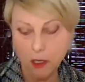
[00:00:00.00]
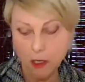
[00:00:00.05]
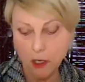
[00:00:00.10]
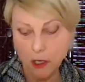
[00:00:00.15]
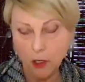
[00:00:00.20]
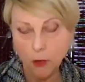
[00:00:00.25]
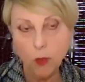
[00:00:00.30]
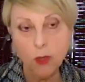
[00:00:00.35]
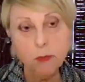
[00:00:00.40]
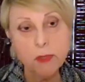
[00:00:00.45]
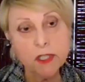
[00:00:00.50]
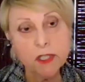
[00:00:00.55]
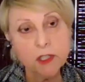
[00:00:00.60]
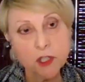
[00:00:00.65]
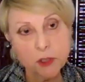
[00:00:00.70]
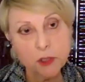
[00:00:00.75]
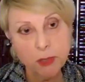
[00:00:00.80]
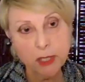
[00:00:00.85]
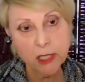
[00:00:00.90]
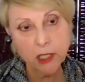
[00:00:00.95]
Well, Mr.
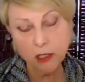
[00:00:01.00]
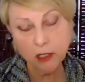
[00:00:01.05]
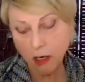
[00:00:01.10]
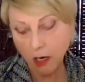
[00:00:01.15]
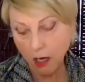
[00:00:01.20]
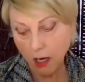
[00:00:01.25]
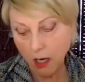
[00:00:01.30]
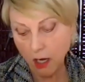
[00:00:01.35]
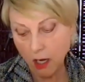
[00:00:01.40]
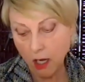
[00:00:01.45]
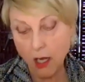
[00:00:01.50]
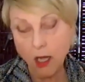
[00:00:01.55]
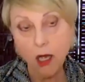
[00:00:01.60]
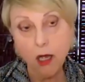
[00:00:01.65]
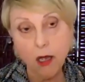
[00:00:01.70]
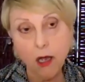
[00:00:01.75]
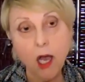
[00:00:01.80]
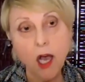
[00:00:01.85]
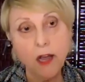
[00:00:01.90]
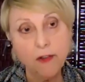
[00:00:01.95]
Speaker,
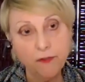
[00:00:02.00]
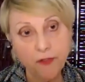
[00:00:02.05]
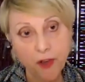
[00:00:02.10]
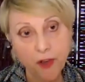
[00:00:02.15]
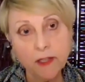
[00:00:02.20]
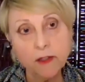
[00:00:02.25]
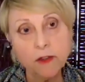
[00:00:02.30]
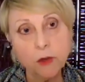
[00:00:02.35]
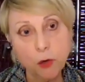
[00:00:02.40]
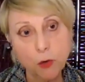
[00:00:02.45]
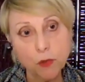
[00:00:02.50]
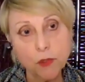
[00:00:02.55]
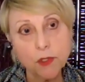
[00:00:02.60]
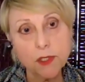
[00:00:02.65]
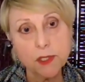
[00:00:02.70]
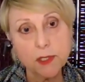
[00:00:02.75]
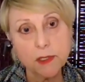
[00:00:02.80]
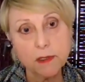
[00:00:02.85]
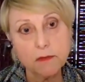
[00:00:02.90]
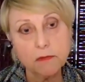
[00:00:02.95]
I find
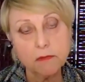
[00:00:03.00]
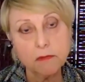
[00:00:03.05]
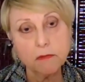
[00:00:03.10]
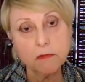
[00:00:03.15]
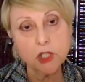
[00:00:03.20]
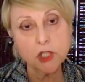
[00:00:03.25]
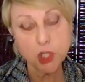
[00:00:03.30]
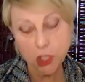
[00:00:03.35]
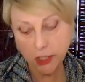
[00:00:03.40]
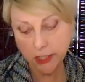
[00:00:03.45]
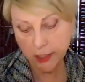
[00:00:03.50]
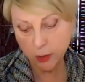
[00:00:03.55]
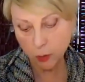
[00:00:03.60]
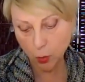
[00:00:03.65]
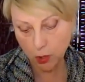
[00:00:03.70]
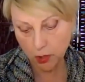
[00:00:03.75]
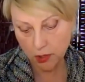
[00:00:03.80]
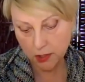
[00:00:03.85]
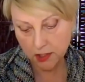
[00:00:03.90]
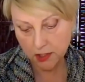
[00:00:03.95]
those chilling
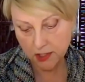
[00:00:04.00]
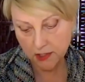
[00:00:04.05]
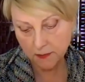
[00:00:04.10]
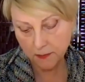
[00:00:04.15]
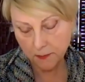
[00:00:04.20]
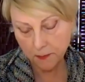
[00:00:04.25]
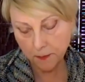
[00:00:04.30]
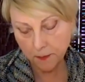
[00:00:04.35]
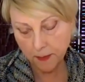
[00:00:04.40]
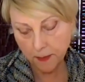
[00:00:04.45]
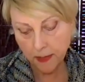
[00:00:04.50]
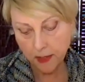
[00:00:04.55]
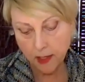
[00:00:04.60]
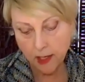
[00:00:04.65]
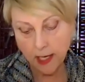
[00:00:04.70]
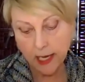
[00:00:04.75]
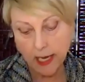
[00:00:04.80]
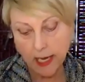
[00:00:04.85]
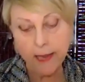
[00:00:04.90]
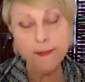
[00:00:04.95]
words.
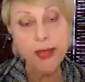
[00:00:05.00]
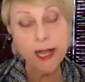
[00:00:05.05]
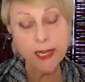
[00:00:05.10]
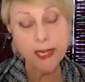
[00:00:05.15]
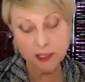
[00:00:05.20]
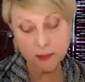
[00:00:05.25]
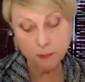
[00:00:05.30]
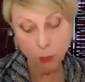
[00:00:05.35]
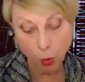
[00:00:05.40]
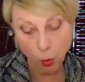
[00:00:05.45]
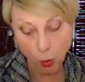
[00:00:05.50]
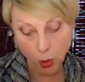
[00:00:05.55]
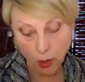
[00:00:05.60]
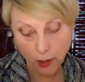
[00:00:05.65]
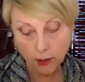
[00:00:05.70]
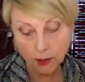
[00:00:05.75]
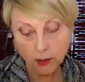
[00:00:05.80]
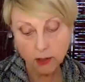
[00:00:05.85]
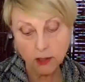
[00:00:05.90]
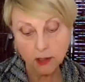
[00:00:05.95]
And that's
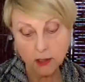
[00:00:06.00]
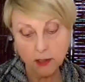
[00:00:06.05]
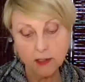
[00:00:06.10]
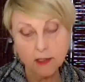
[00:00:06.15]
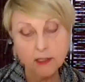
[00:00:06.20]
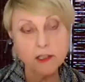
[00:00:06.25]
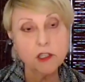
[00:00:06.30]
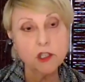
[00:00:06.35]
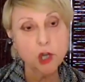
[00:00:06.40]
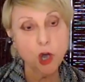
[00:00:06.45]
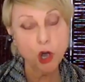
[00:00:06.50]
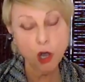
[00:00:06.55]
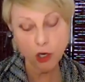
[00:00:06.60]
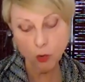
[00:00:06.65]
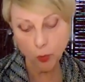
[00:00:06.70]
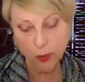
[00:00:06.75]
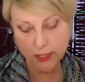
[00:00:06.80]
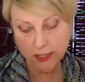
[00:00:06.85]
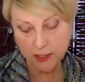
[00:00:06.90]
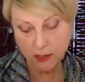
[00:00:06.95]
more dog
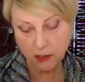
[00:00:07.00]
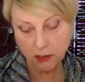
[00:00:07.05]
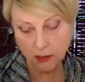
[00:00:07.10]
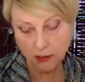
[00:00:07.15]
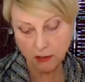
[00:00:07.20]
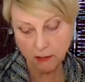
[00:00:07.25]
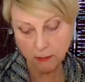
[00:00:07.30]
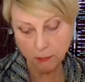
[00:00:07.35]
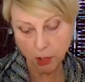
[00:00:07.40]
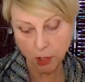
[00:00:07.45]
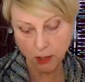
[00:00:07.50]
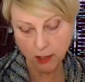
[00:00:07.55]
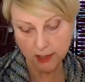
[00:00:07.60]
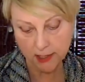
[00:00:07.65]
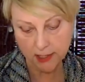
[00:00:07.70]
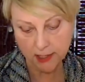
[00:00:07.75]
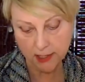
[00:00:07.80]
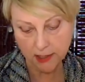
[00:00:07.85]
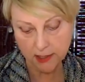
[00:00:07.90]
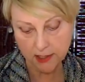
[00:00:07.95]
whistle
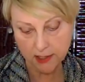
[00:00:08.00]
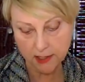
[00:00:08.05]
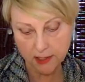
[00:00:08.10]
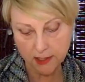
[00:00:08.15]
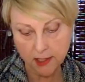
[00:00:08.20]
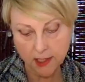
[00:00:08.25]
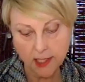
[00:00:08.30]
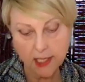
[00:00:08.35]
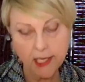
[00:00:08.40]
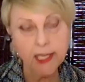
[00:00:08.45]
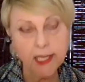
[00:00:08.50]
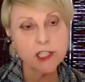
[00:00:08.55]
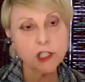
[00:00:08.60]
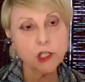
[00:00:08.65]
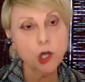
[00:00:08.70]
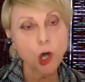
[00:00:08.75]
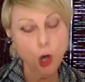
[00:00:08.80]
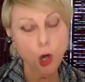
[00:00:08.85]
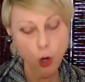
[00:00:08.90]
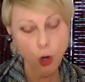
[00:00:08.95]
politics. It's
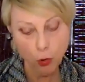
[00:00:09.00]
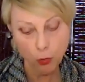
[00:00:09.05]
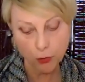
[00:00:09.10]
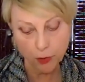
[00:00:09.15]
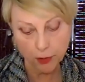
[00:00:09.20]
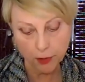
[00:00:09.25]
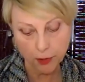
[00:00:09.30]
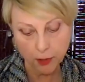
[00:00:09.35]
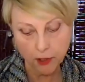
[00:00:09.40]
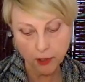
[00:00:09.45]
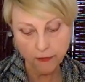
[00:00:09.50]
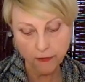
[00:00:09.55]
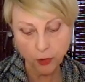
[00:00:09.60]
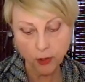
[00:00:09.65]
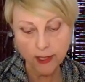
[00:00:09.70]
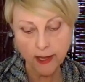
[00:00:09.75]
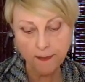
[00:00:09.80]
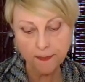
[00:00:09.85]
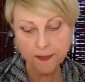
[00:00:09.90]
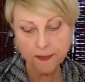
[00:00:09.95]
code for
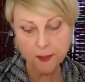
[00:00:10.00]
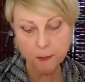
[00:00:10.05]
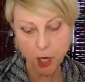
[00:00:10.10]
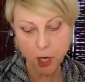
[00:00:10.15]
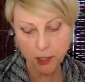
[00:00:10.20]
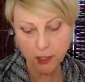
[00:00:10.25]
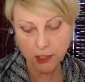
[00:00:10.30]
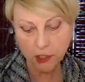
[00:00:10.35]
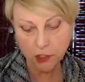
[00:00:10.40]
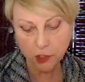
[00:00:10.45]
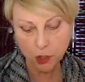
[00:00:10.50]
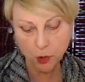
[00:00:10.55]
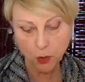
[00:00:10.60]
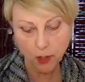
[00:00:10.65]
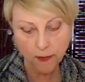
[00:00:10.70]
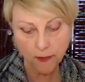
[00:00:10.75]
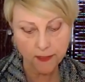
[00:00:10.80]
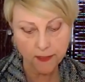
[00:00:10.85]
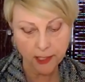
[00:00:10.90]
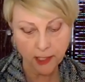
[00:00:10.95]
let the market do our
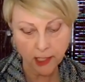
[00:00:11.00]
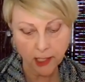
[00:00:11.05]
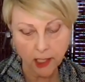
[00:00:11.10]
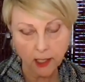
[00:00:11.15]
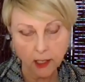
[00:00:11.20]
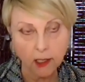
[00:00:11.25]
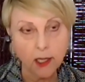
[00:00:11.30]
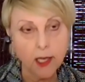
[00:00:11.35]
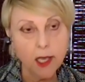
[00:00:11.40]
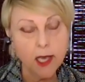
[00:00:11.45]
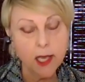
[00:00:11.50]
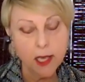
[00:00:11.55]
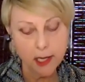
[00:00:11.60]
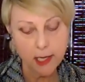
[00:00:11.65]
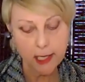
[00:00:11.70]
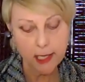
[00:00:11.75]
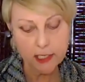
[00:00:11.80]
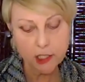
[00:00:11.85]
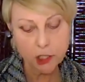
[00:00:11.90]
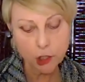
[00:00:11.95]
thinking.
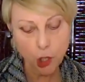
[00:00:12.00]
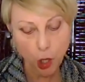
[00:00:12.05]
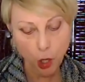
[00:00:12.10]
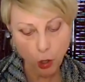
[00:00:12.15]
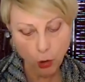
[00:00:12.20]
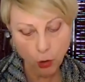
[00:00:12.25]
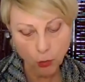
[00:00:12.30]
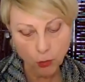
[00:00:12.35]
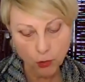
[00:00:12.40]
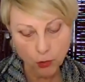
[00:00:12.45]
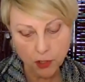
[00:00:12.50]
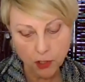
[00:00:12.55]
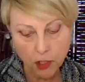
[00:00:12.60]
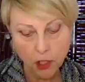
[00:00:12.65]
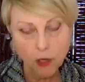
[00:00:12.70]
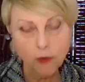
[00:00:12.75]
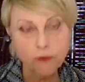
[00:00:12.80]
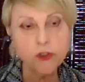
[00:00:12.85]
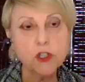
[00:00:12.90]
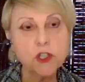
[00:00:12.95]
It's code
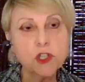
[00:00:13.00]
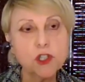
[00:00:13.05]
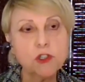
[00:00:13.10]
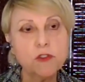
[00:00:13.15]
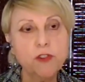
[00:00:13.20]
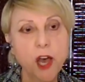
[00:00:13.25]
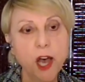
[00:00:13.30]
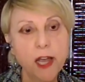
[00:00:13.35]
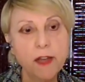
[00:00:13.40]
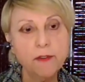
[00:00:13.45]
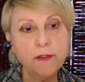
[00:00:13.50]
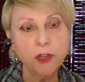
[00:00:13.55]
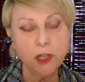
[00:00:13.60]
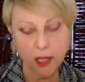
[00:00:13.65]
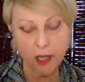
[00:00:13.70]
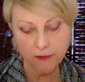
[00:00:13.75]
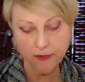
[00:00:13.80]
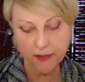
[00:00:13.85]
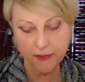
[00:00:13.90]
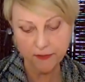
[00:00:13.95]
for survival
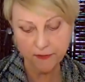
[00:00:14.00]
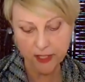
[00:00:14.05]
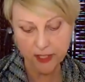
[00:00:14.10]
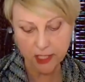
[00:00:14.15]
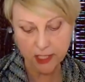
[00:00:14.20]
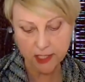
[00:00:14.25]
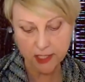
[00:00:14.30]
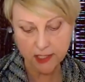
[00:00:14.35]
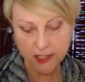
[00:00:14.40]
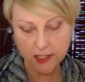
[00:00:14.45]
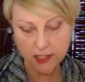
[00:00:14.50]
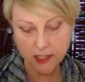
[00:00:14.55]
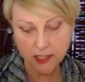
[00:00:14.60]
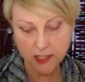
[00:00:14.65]
of the fittest.